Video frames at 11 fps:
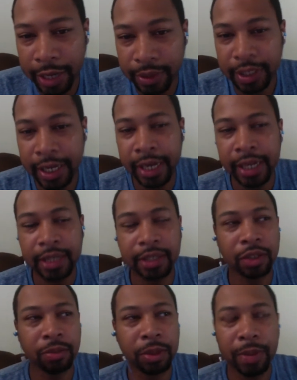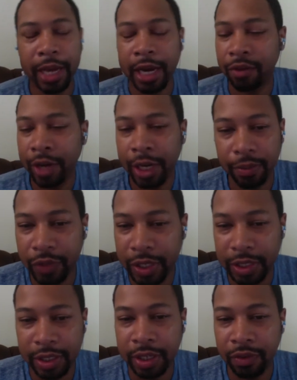outside. So people had mm-hmm. random
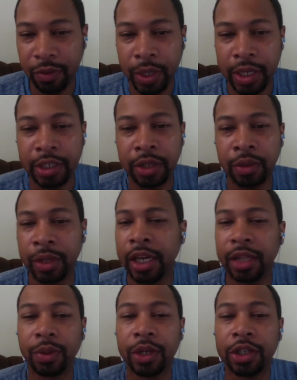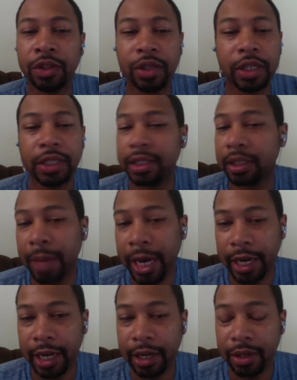fences everywhere. So in other words, you couldn't see the back of
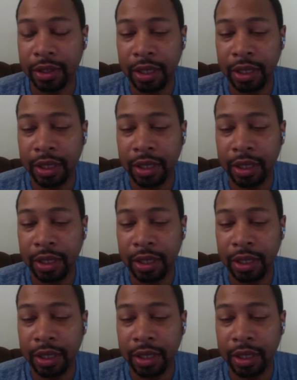the house.